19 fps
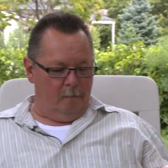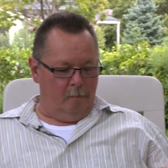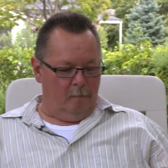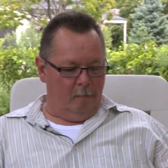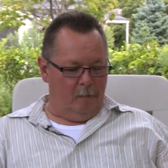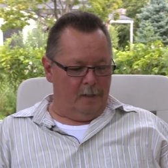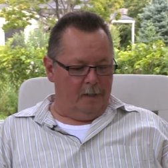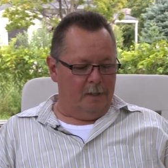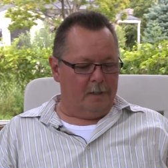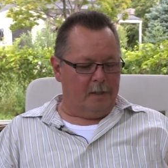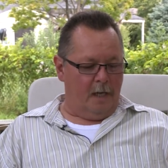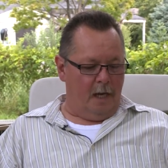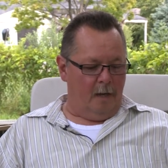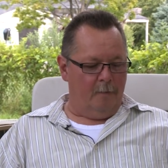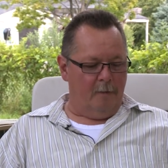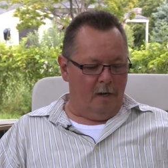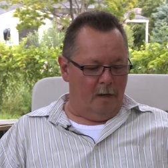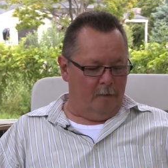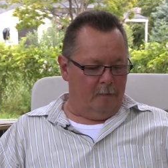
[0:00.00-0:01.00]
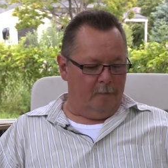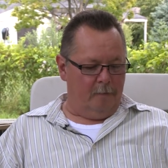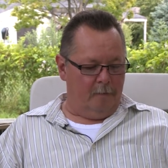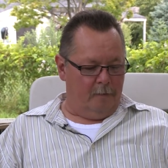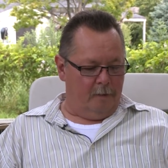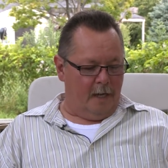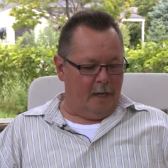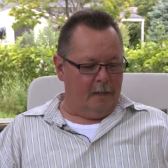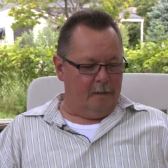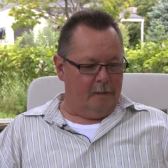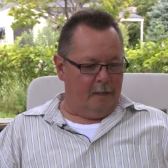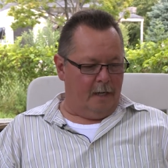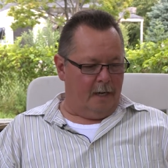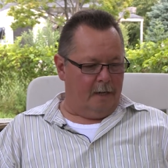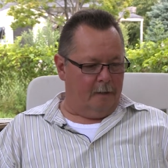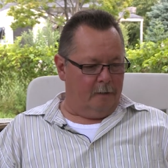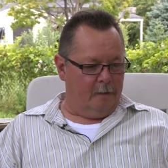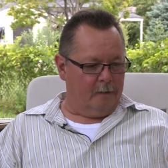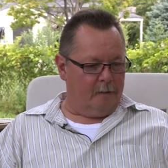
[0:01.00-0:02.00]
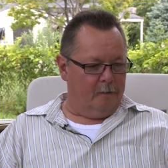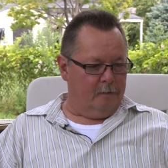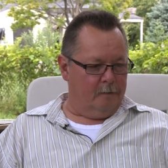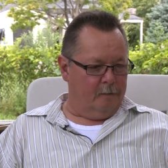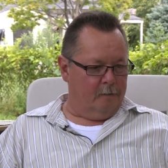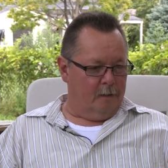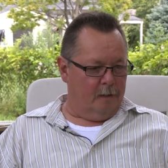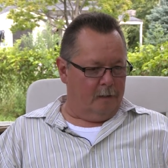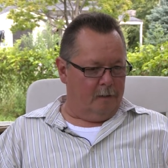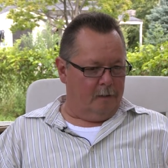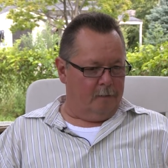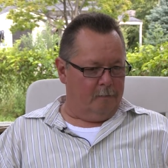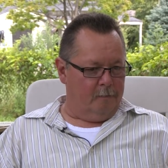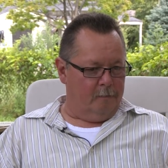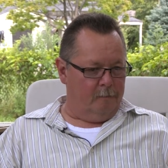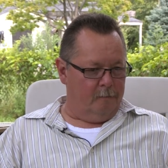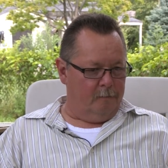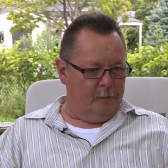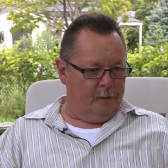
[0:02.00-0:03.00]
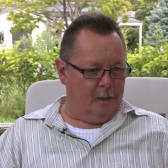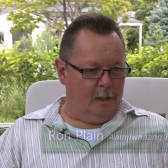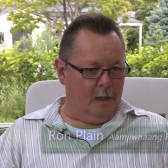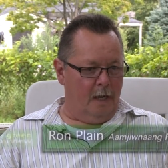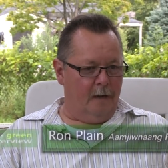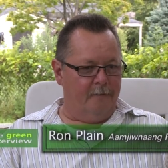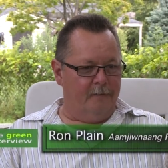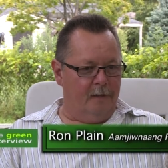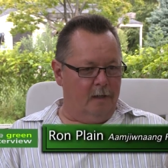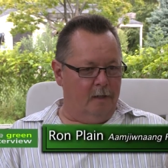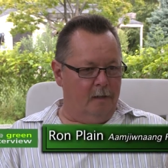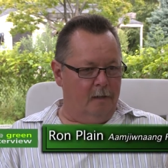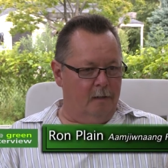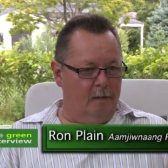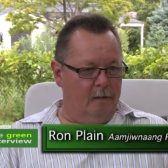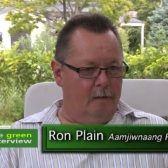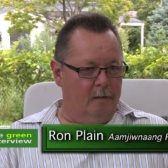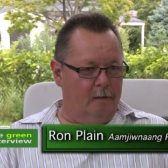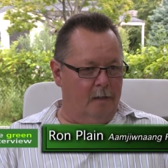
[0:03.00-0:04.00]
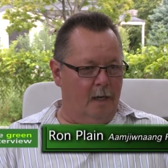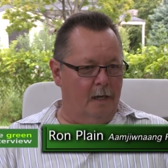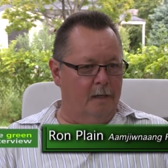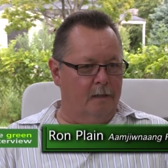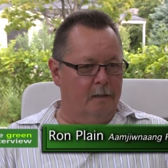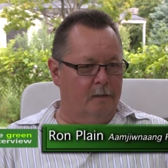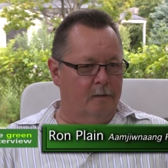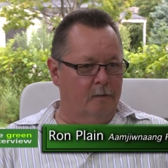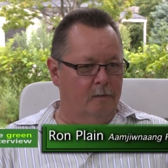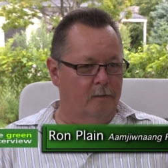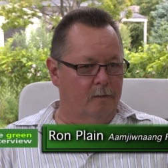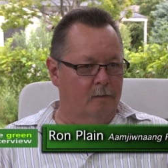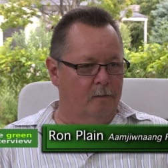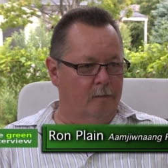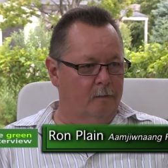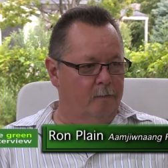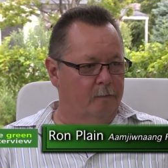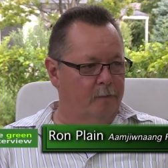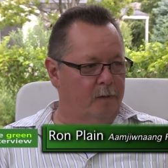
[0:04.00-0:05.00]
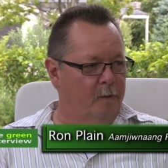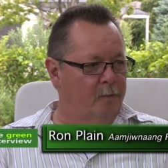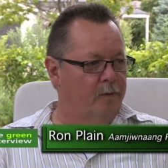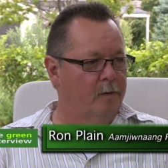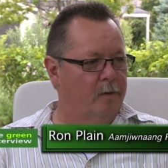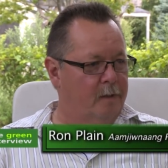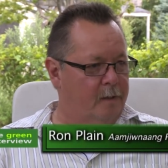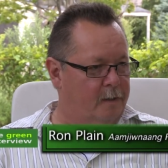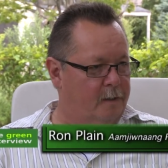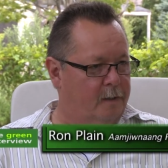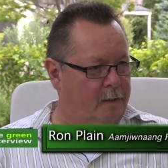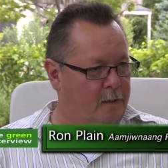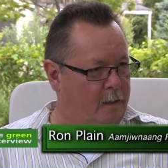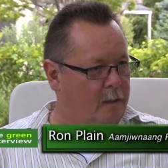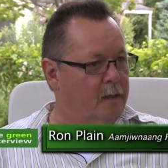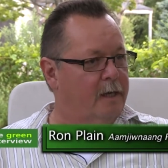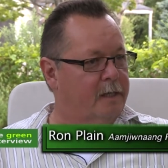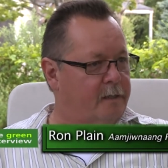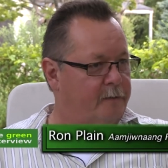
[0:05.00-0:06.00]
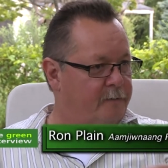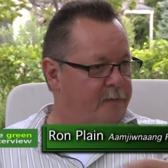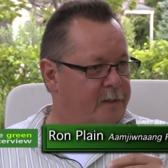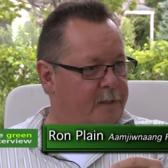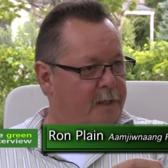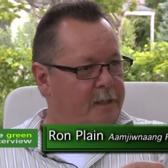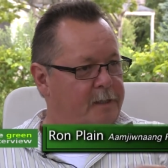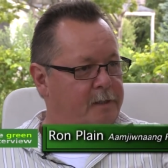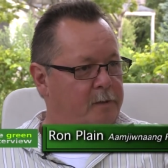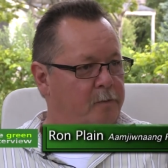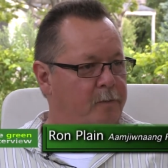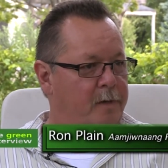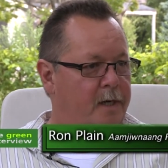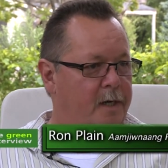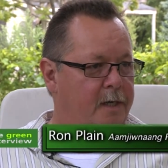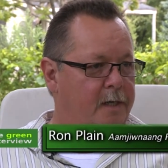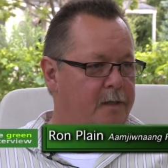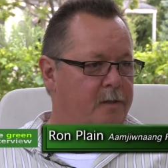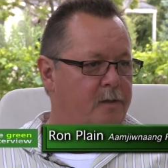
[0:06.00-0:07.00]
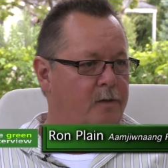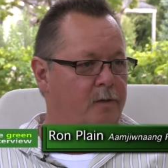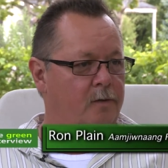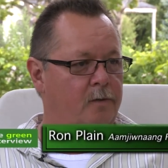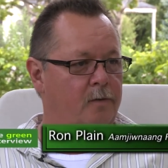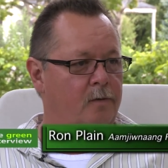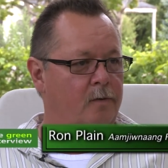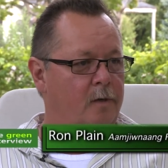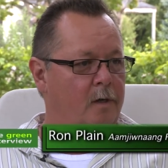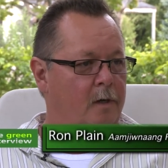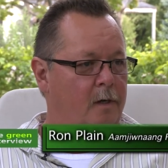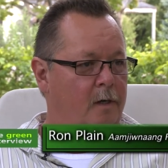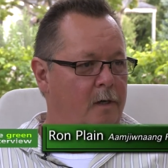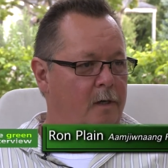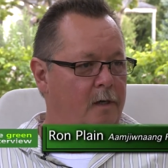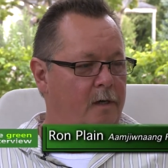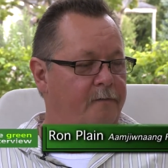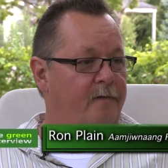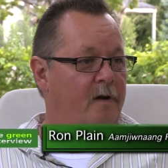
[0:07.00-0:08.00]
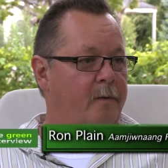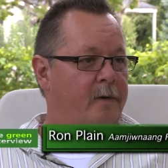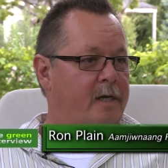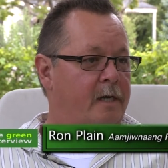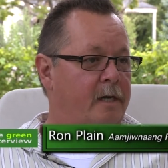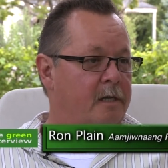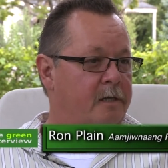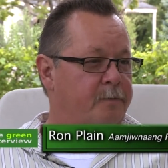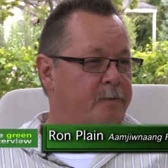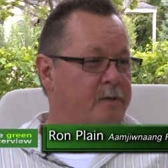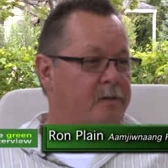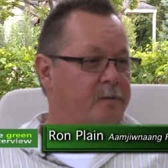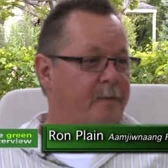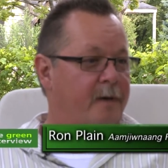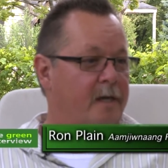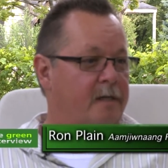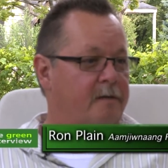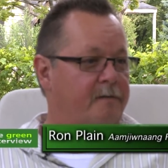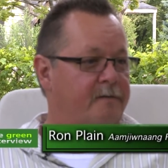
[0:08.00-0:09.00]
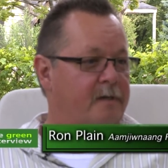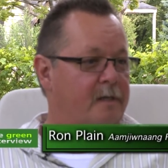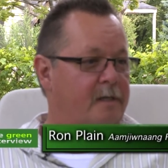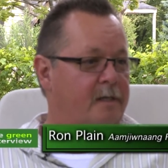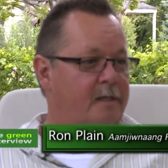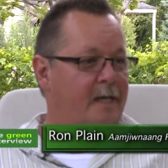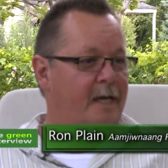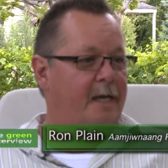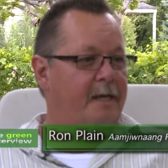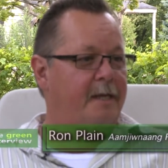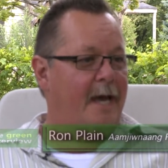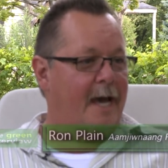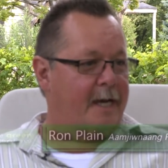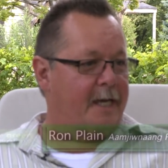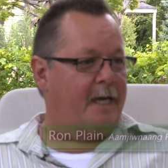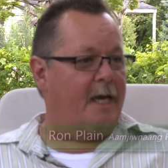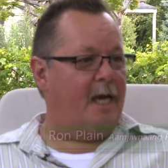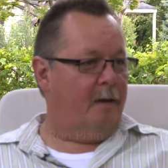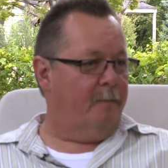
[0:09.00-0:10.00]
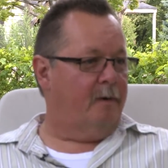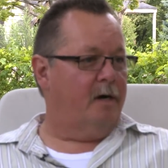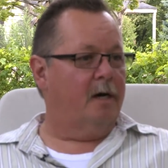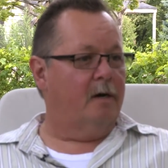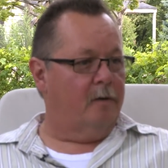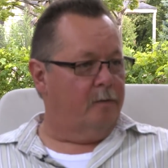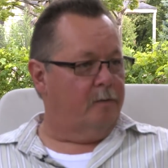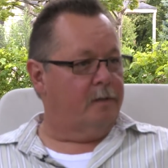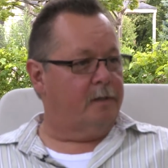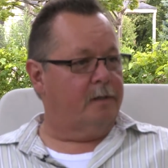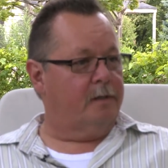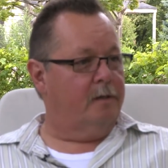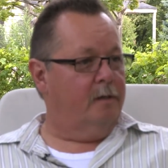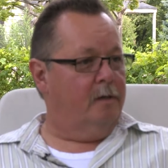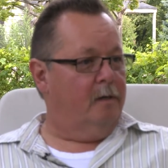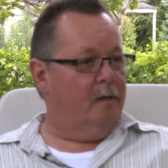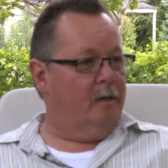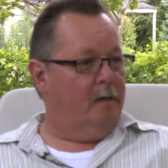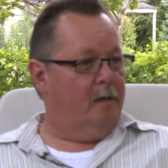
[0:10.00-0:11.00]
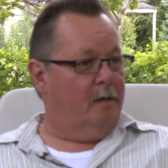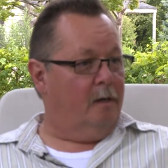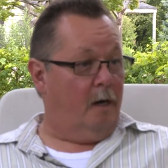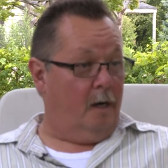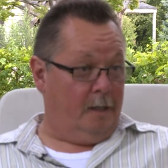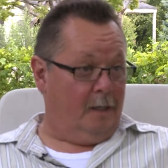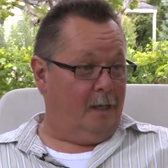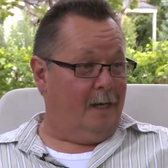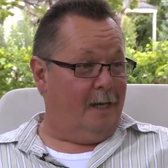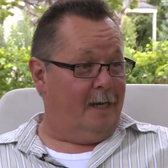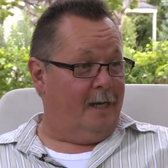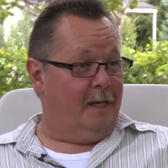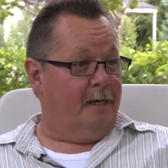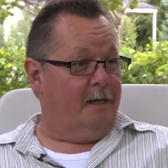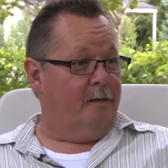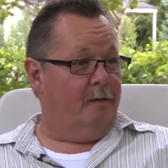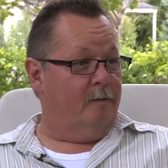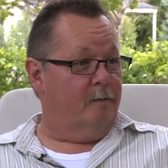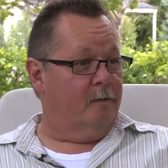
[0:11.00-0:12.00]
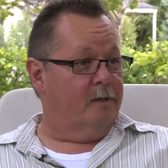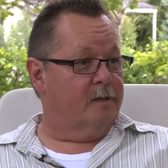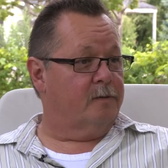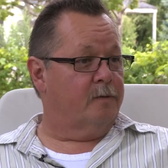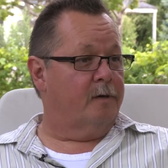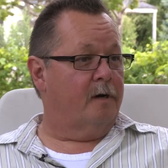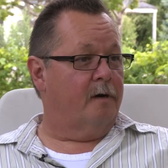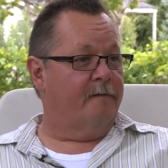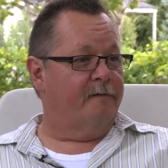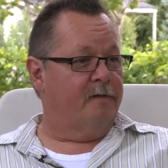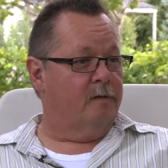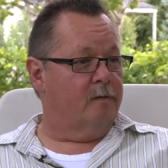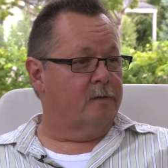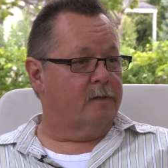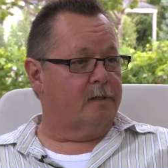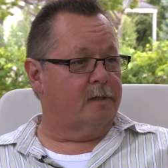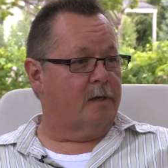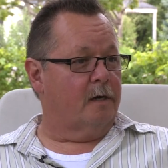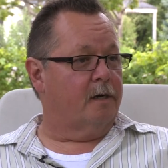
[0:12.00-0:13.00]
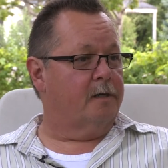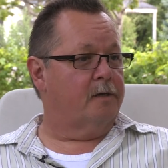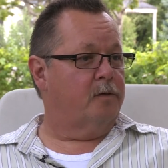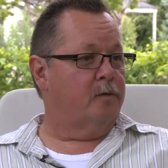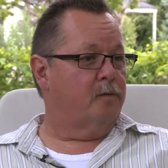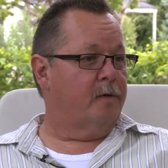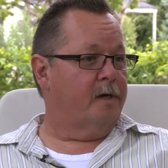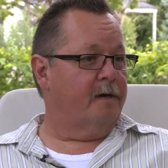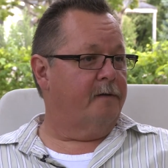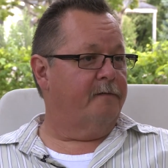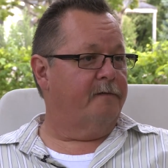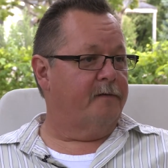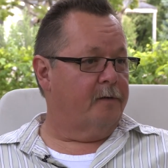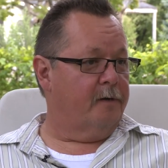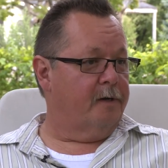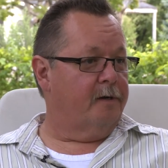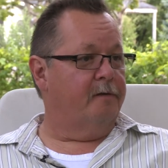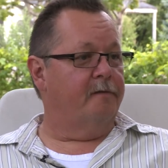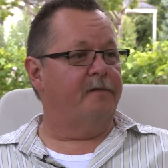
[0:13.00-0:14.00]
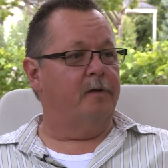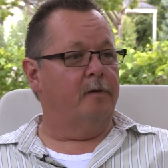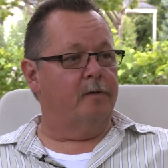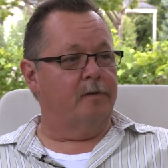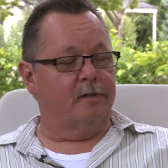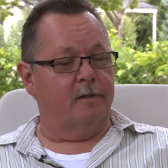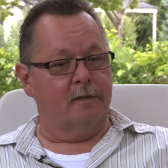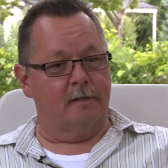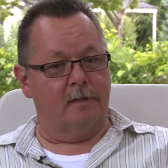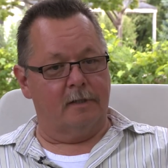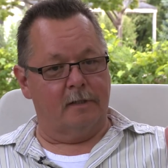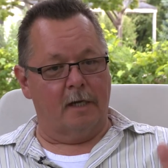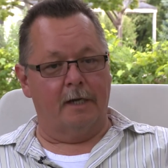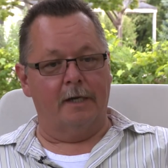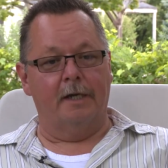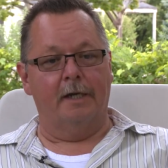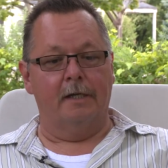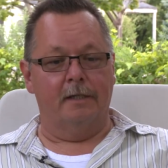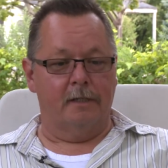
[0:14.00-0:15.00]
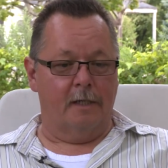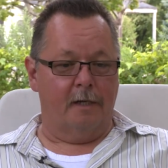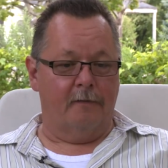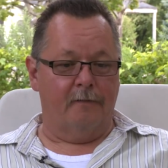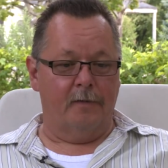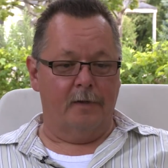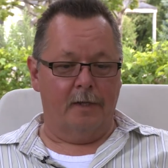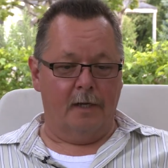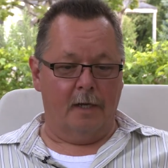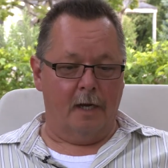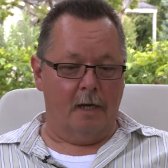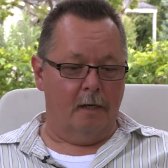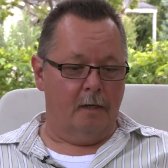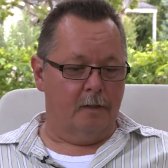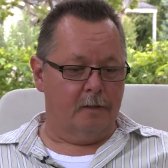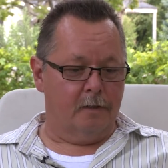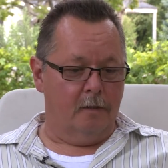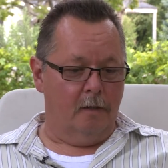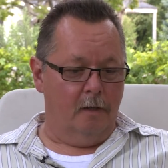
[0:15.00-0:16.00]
when this came out, that that article, uh, she gave the data to people, and collectively they submitted it to environmental health perspectives. And the day that came out online was when our phones started to ring for interviews and studies and everything else